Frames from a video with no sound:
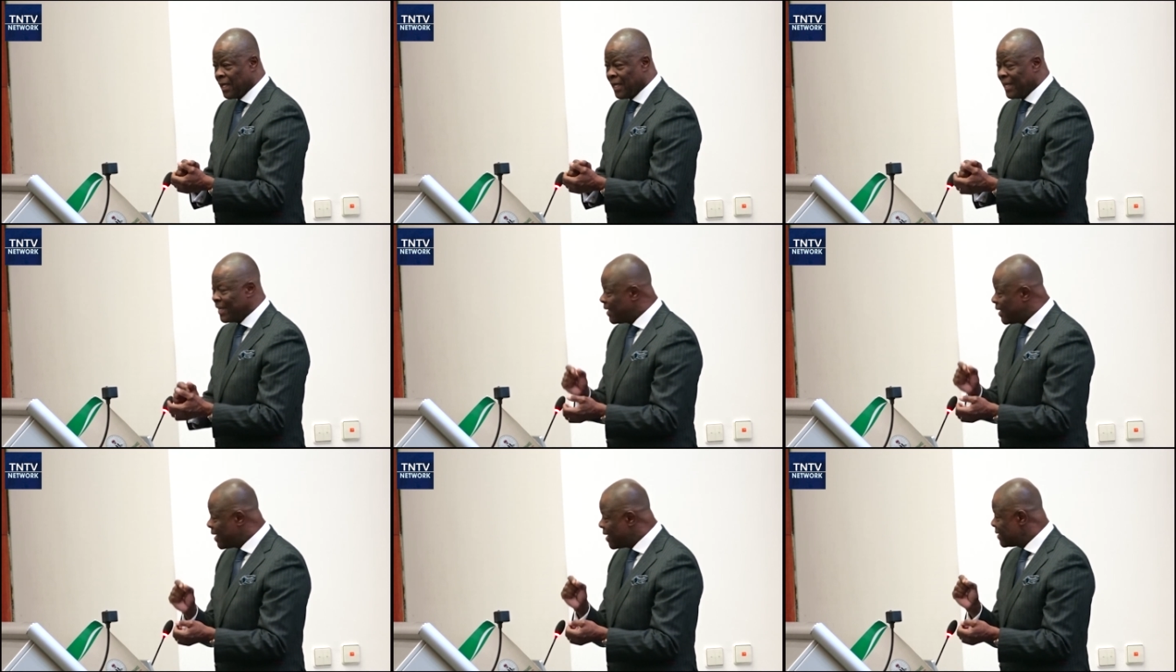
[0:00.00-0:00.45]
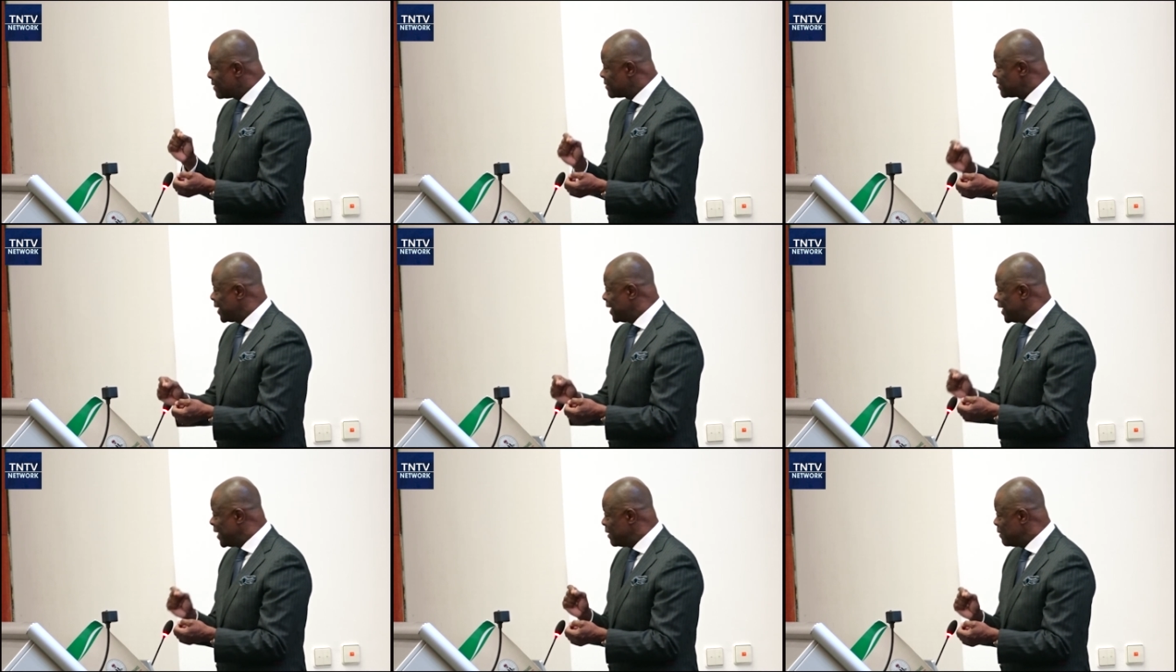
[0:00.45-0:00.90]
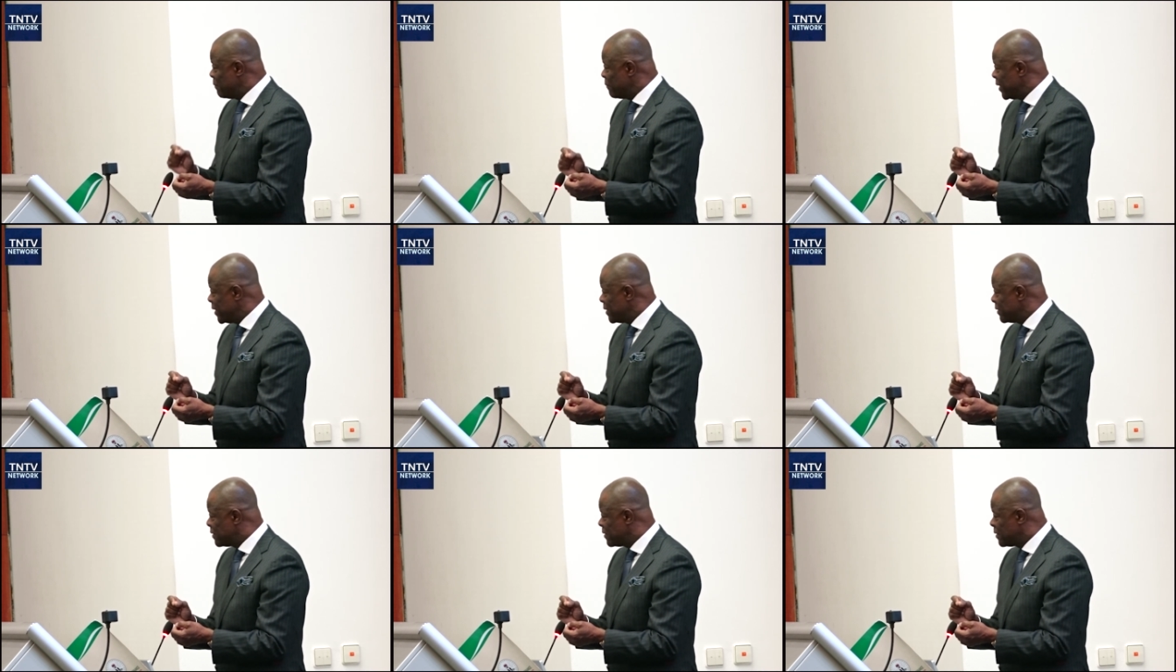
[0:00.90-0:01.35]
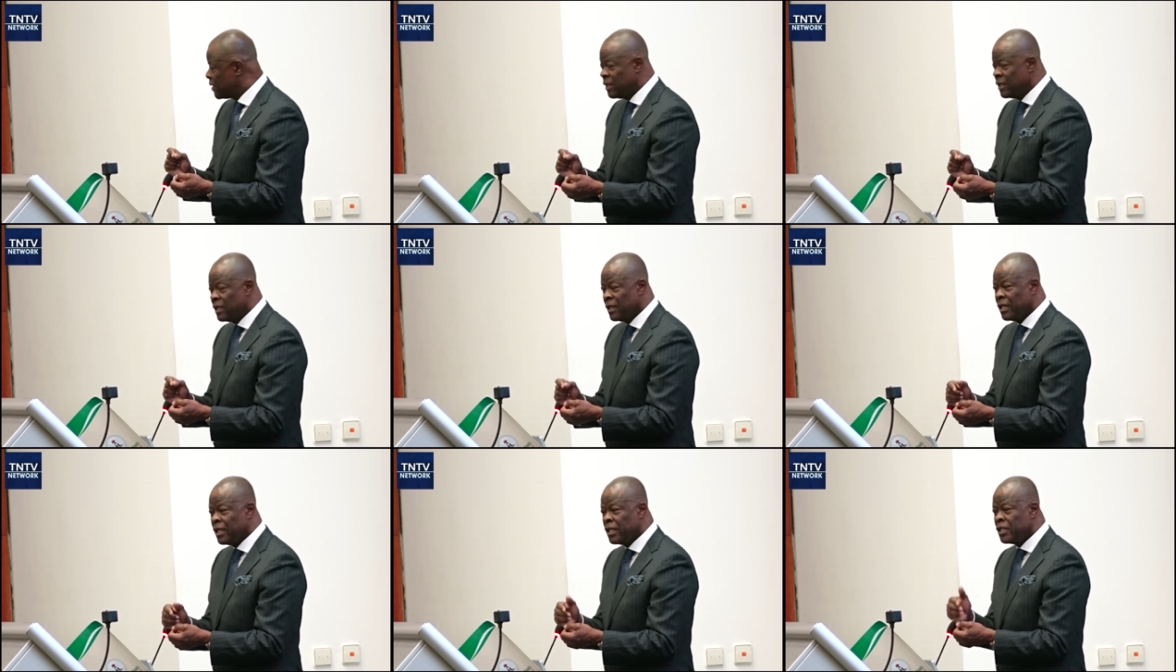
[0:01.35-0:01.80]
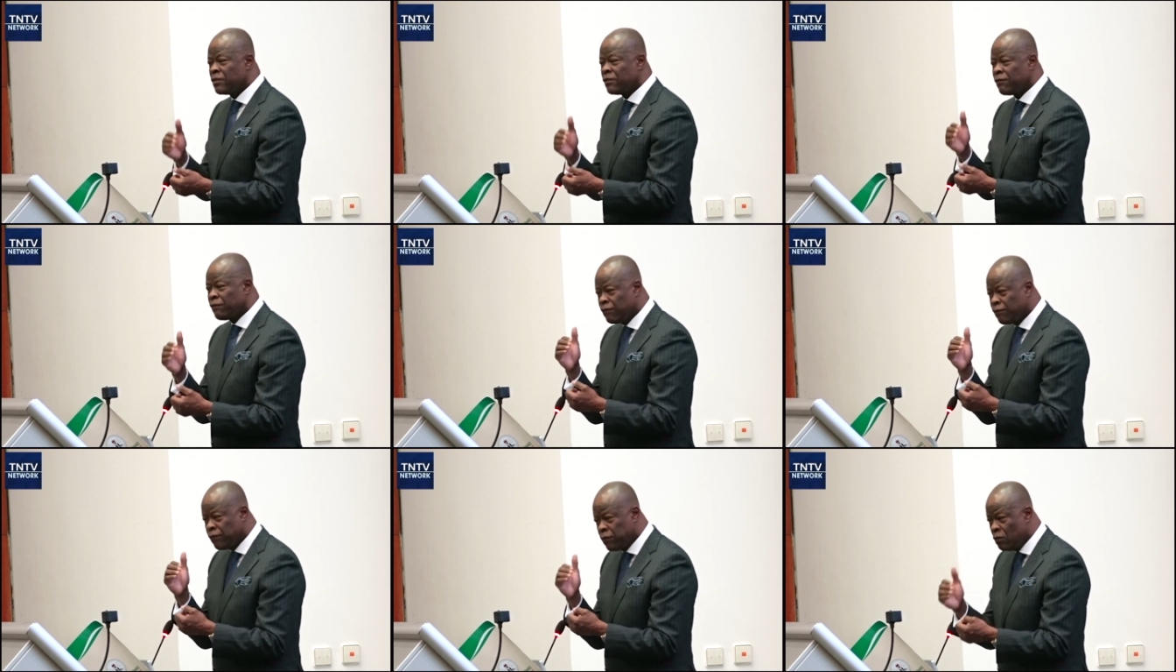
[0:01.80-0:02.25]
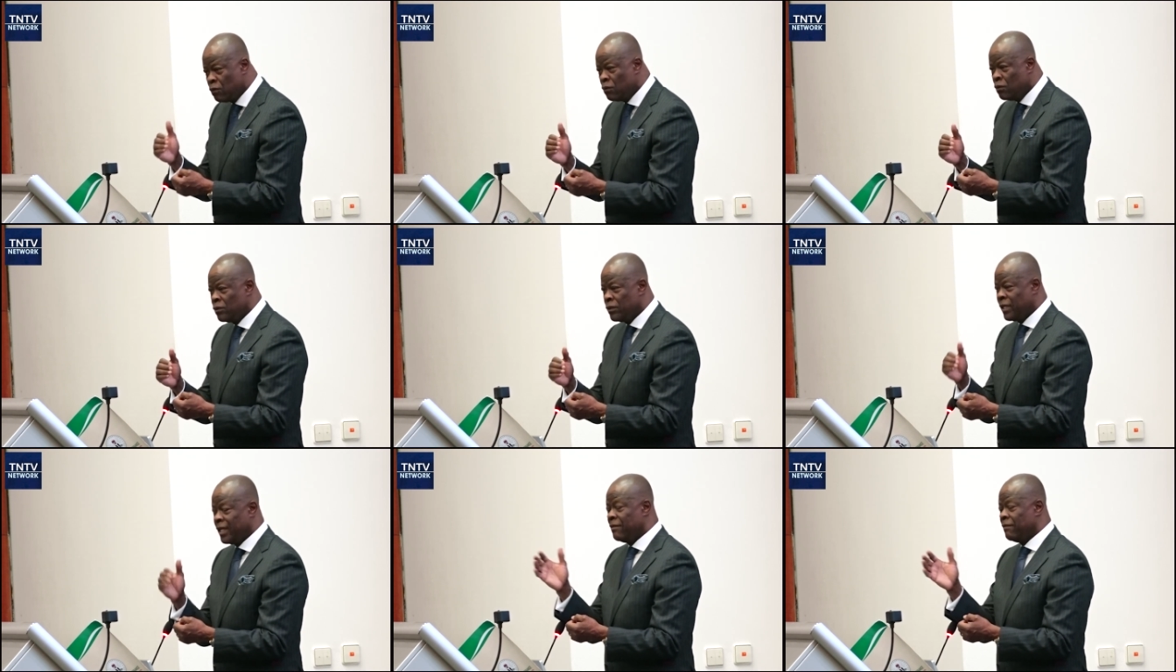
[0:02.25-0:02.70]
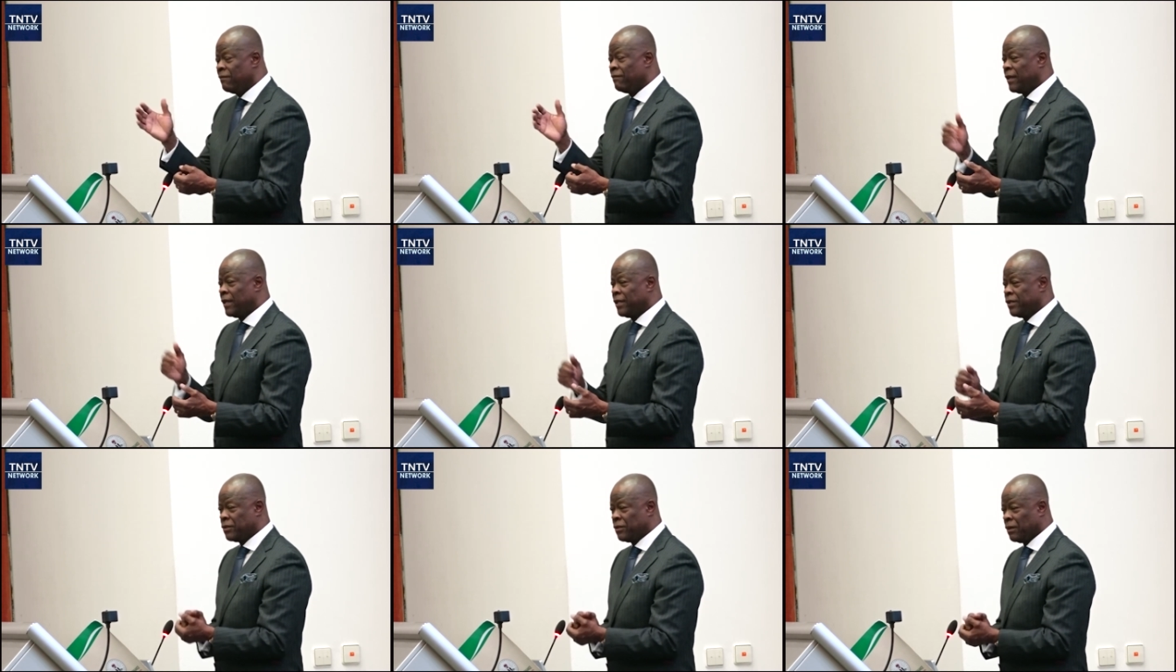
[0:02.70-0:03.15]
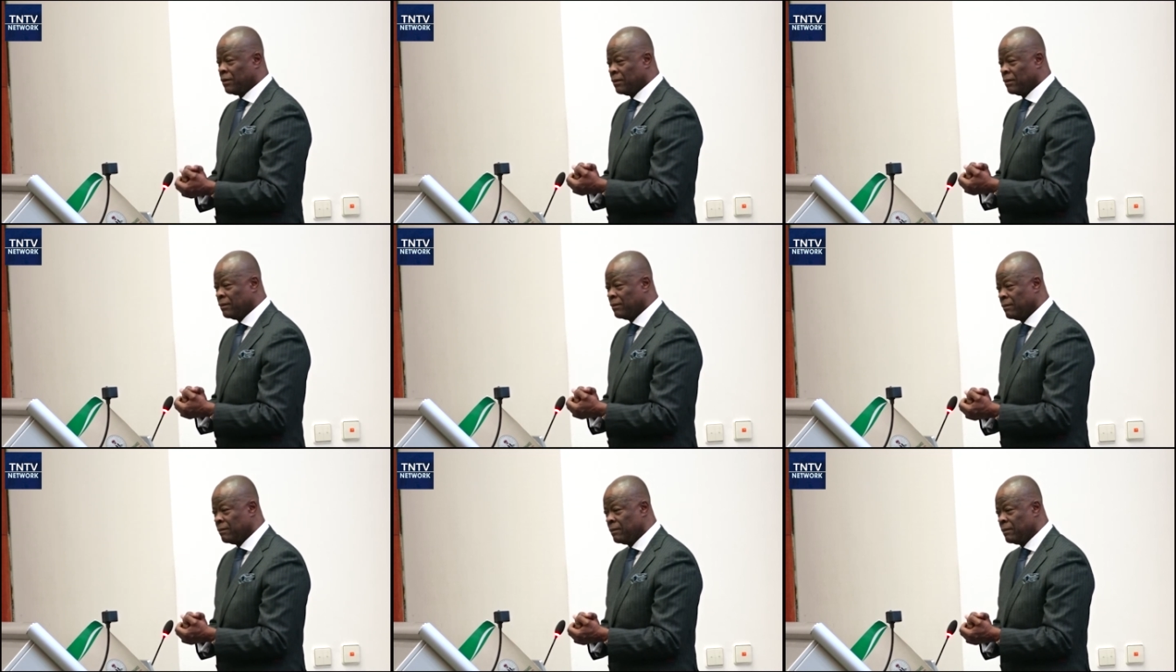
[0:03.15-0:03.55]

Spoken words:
a large element is food inflation.